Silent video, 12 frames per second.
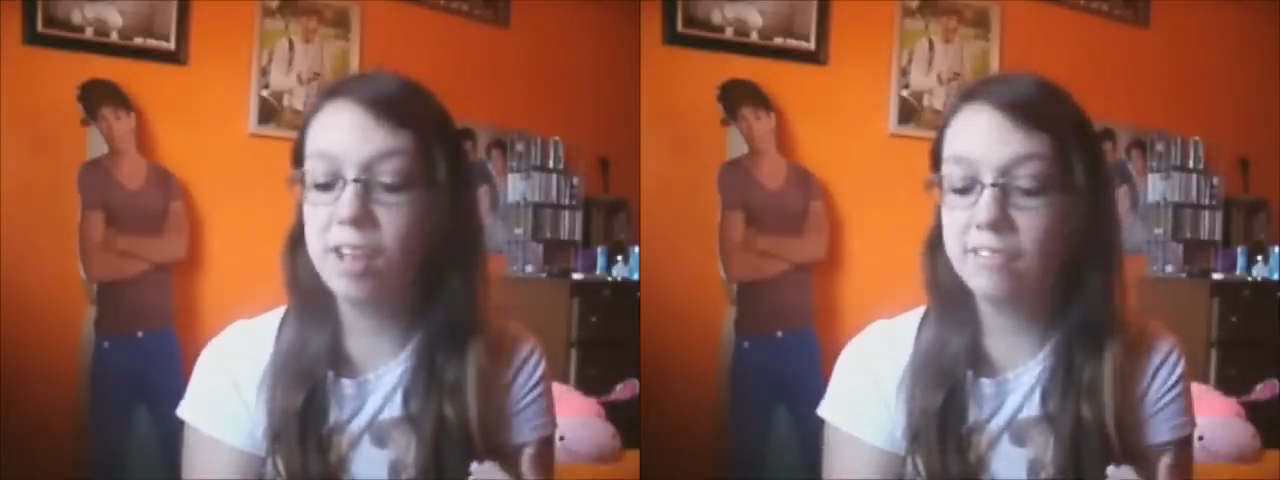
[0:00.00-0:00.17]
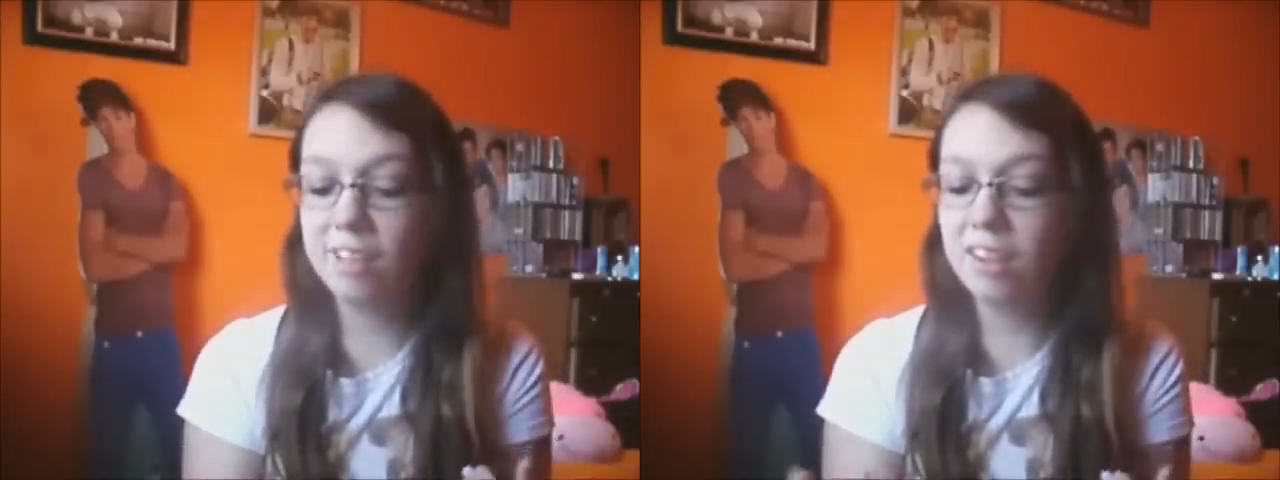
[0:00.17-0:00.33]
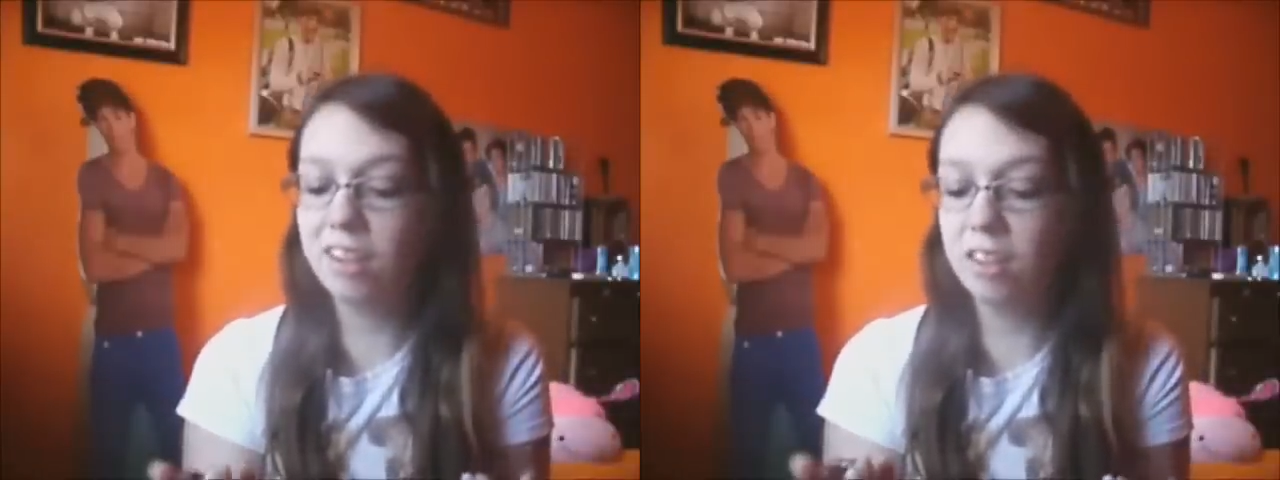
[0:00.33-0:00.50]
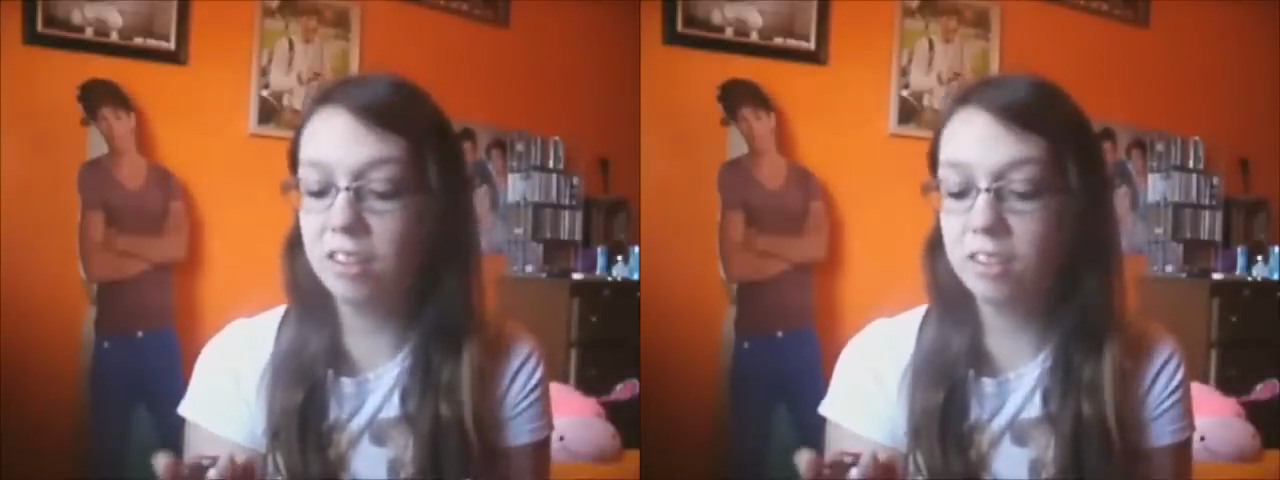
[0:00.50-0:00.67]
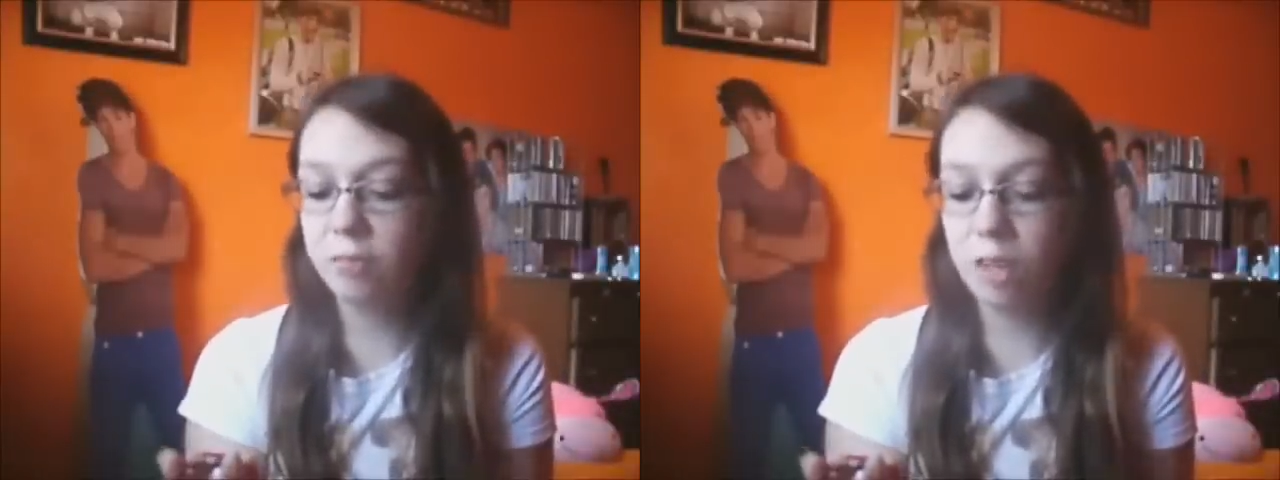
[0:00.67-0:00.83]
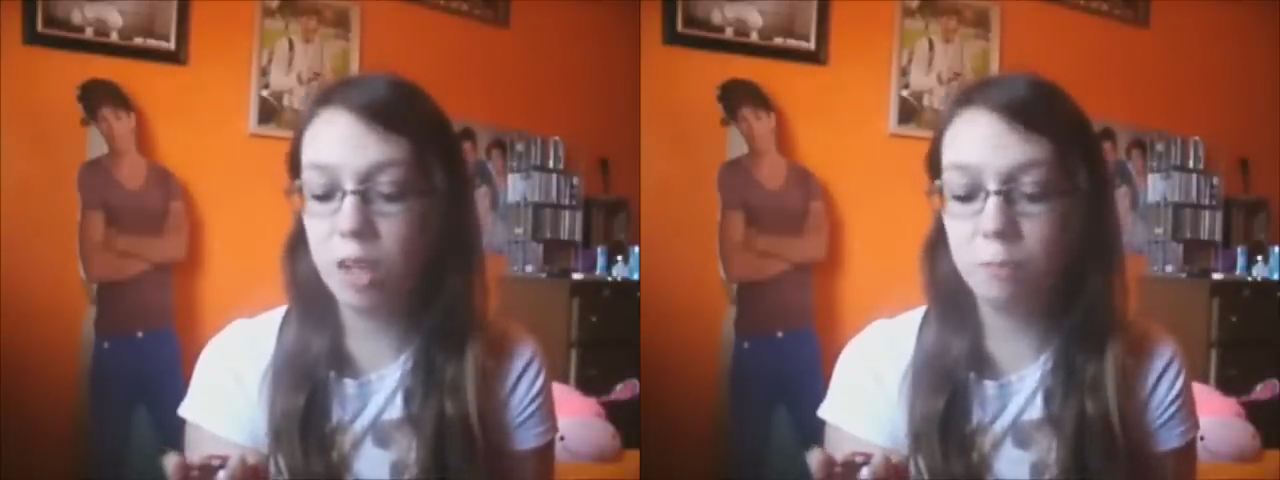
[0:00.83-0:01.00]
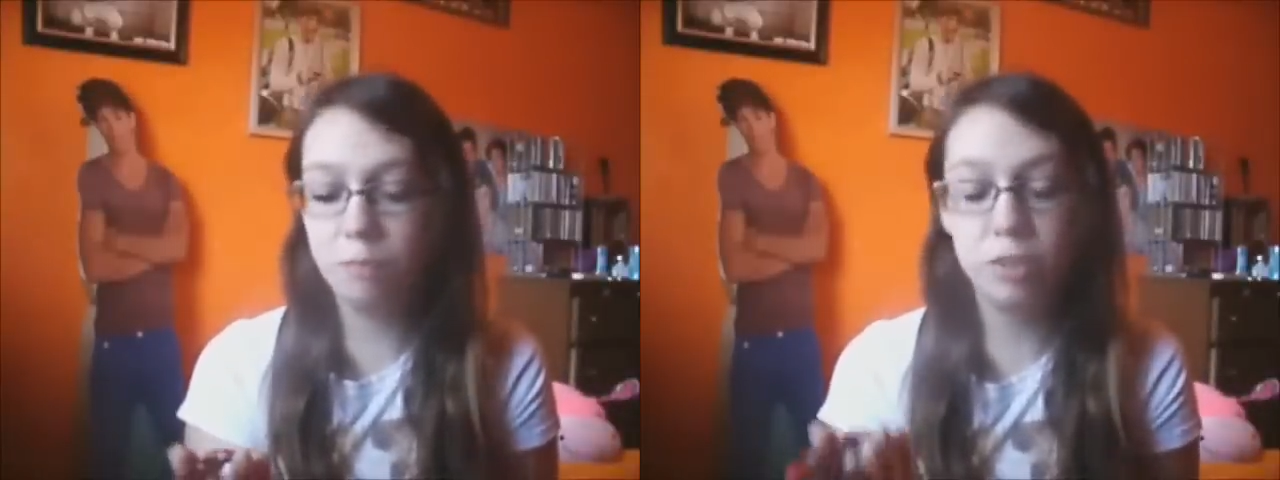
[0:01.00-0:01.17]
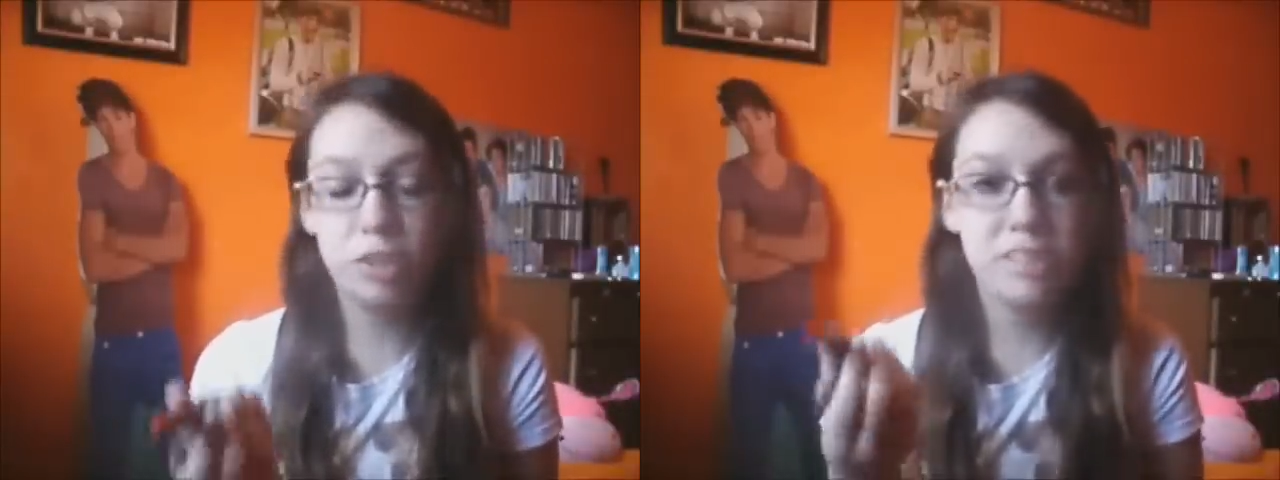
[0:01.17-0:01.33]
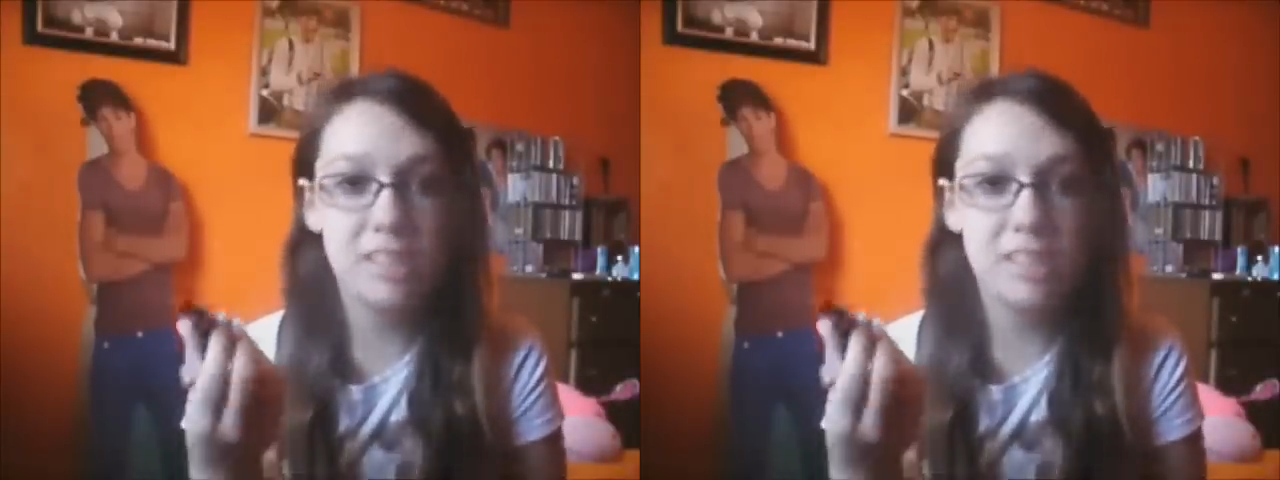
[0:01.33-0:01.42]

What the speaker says: And then Fleur